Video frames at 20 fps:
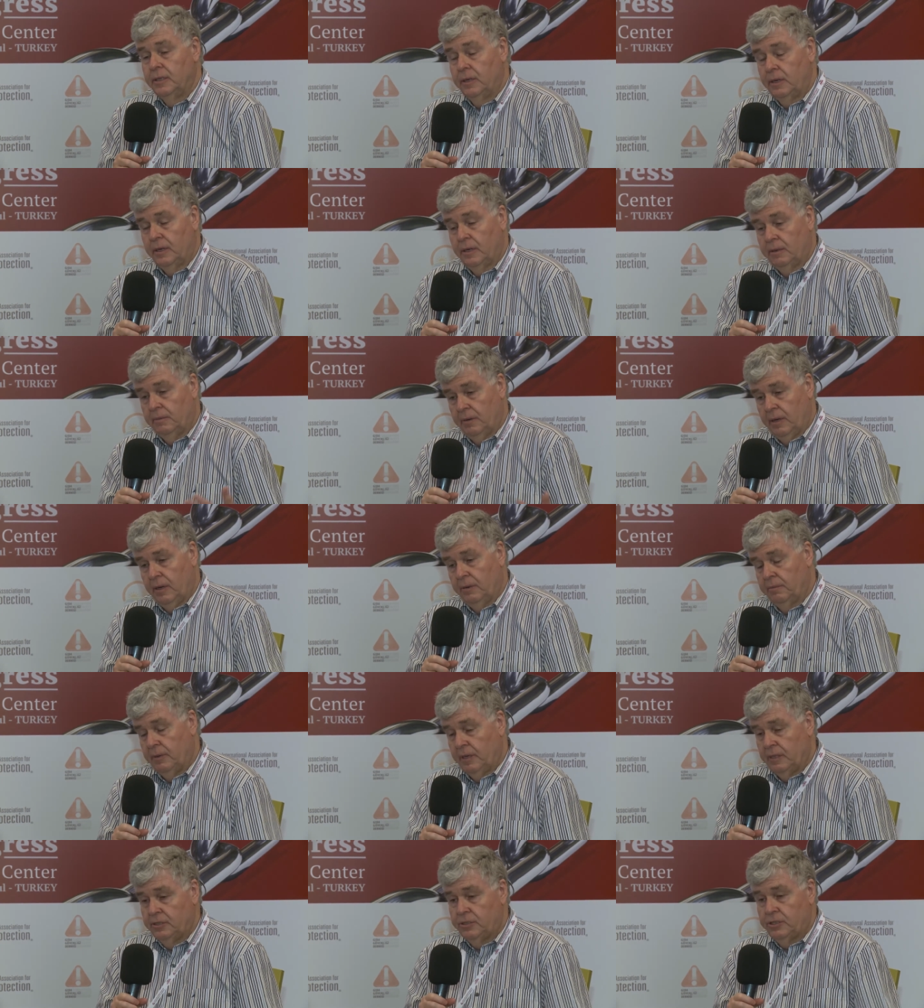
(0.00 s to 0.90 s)
um, I
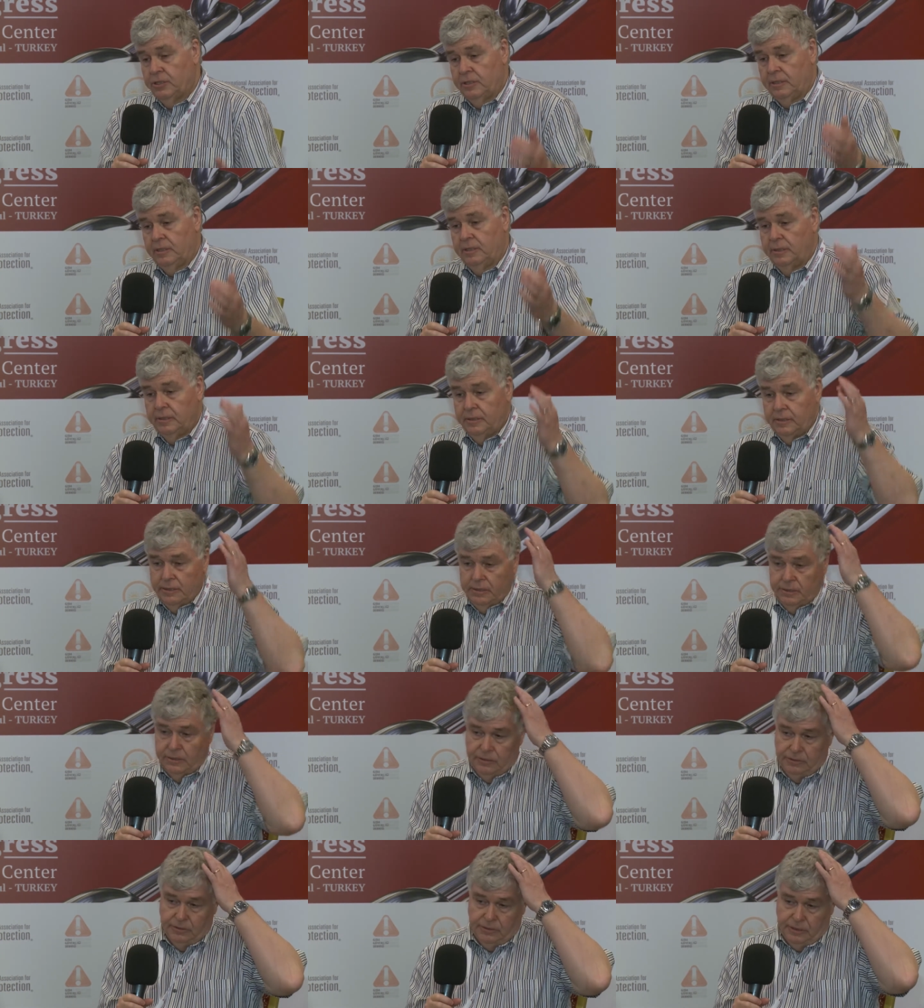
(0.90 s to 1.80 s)
mentioned
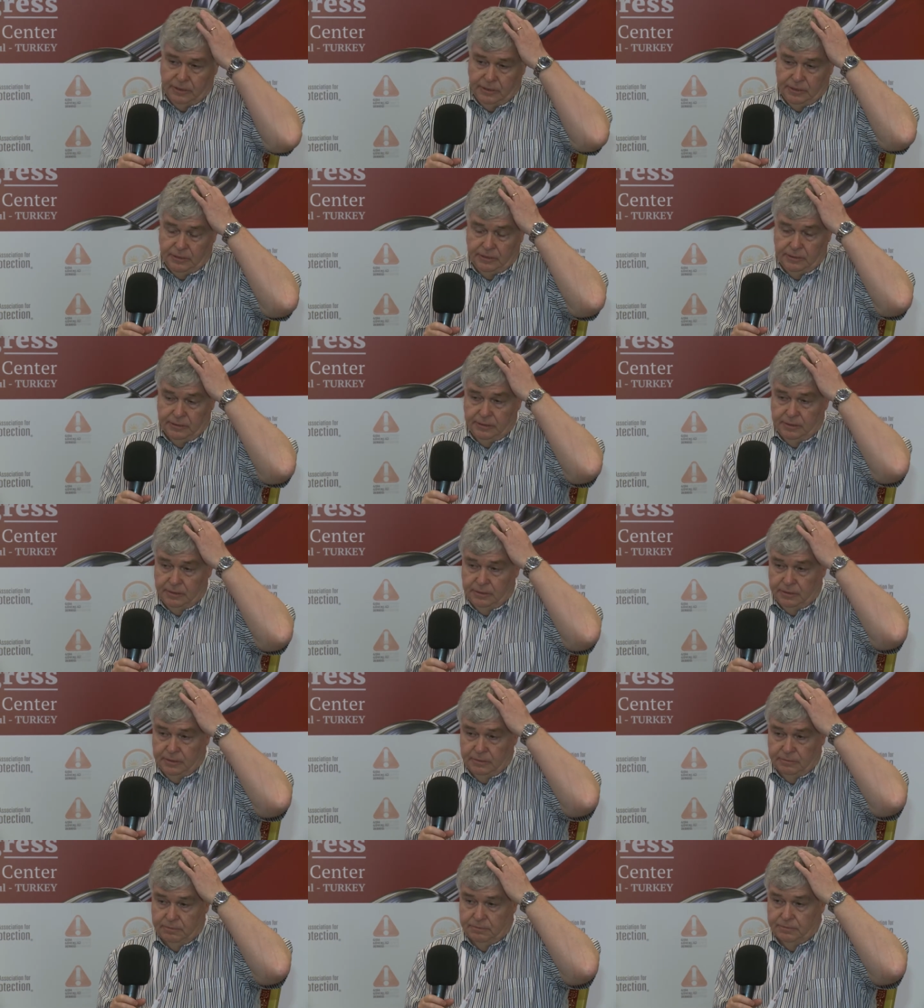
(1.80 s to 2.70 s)
you know the the
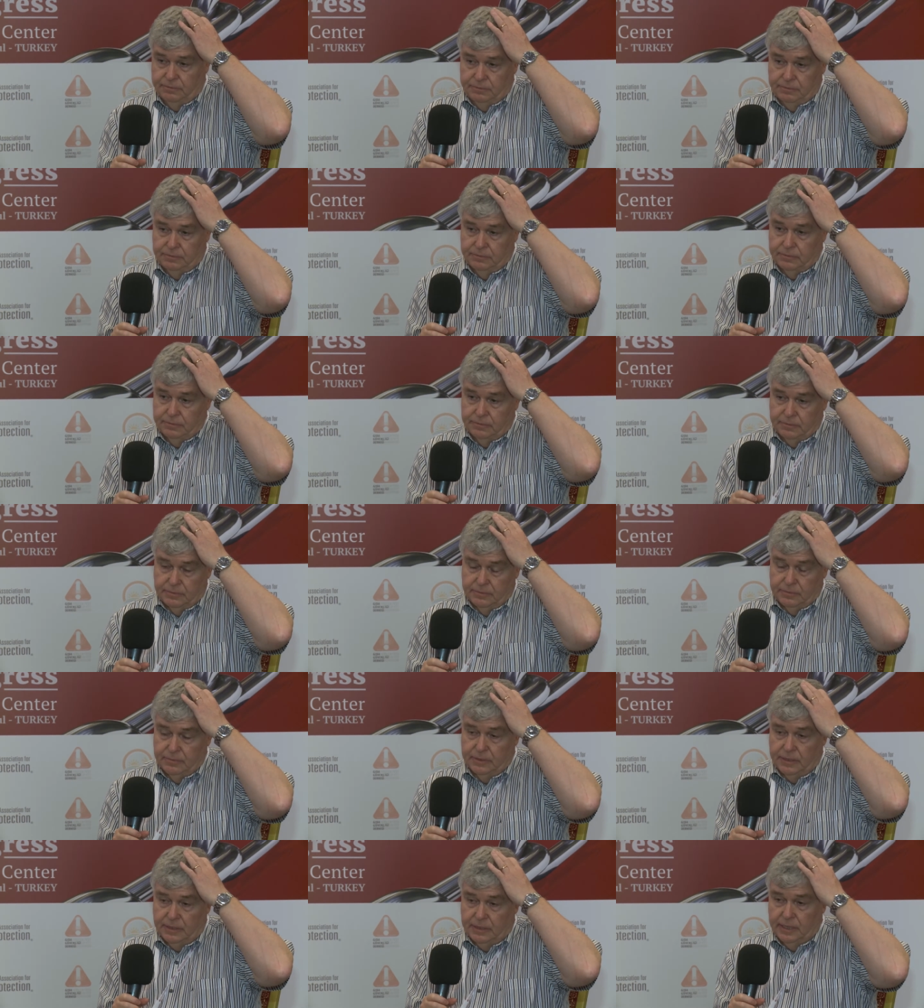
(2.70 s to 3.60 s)

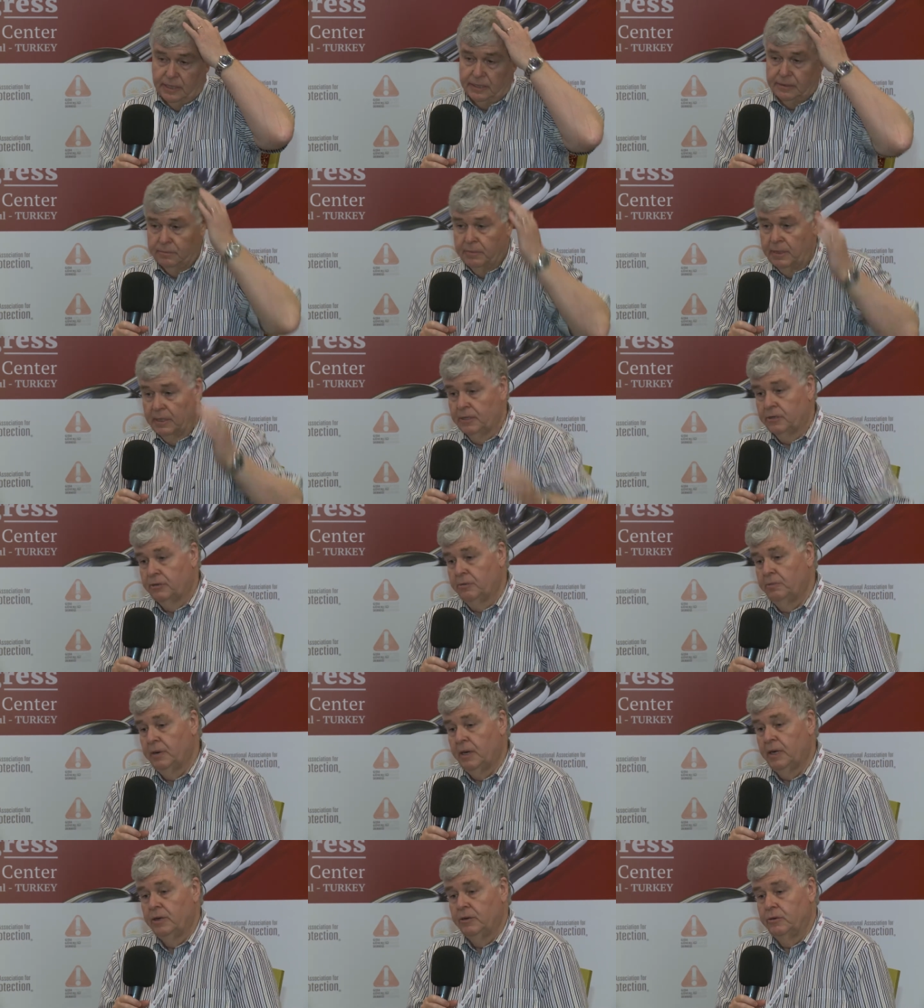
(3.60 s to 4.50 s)
gut
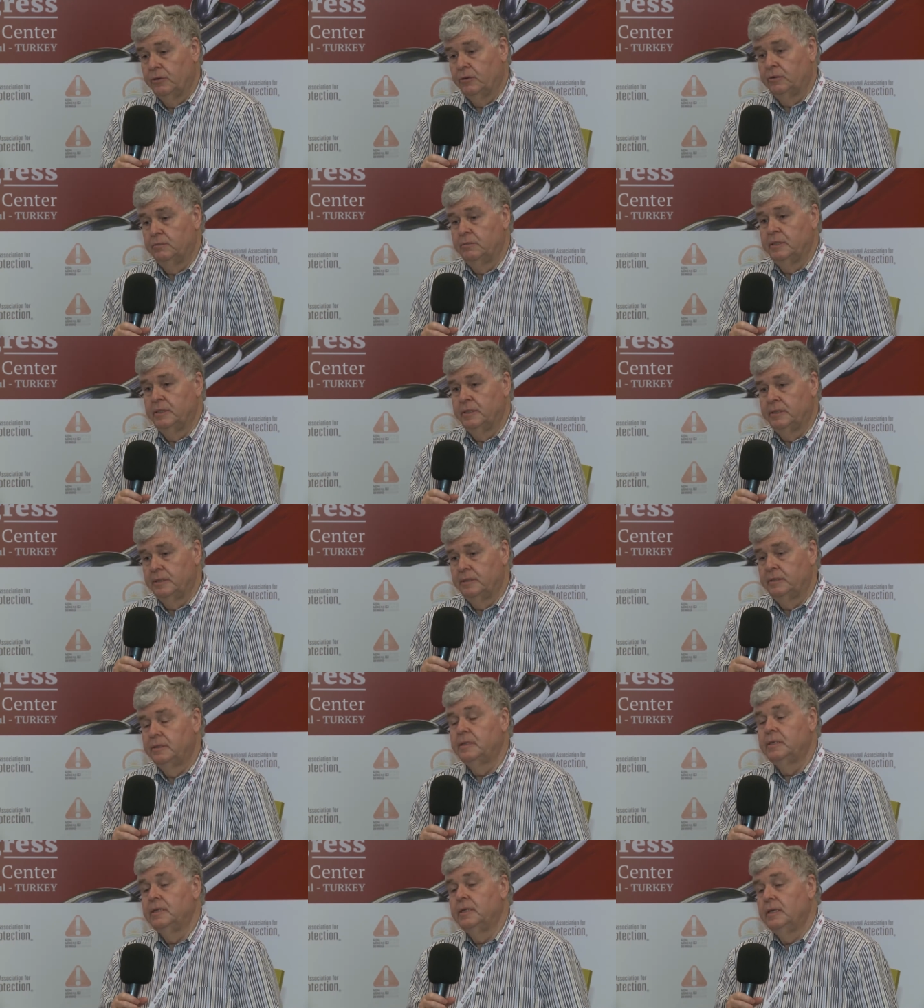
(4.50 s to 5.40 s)
microbiome and
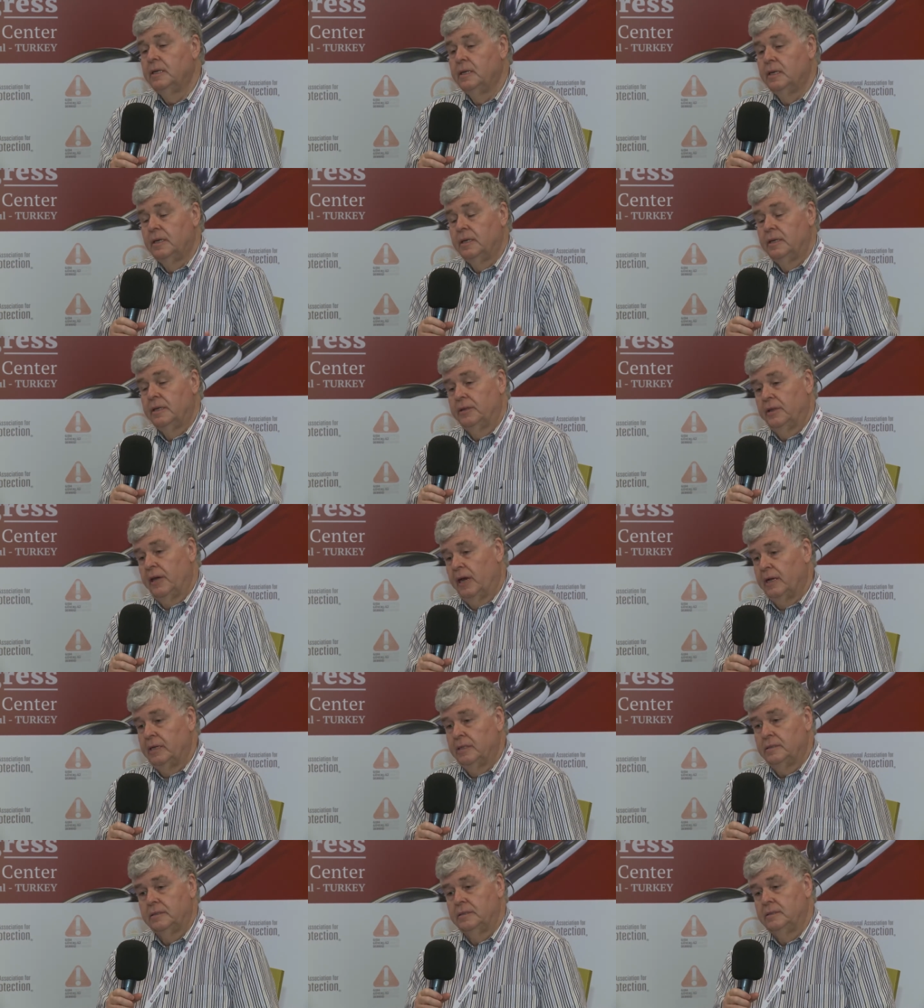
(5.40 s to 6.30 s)

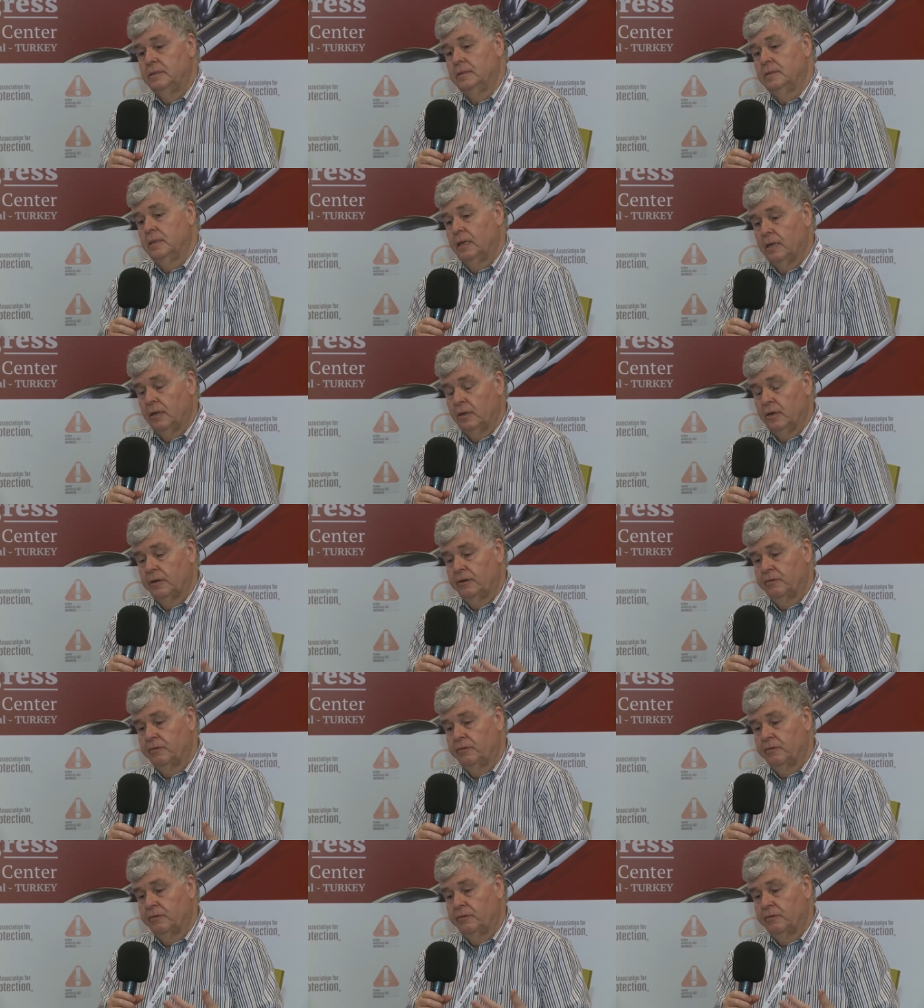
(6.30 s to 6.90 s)
that a lot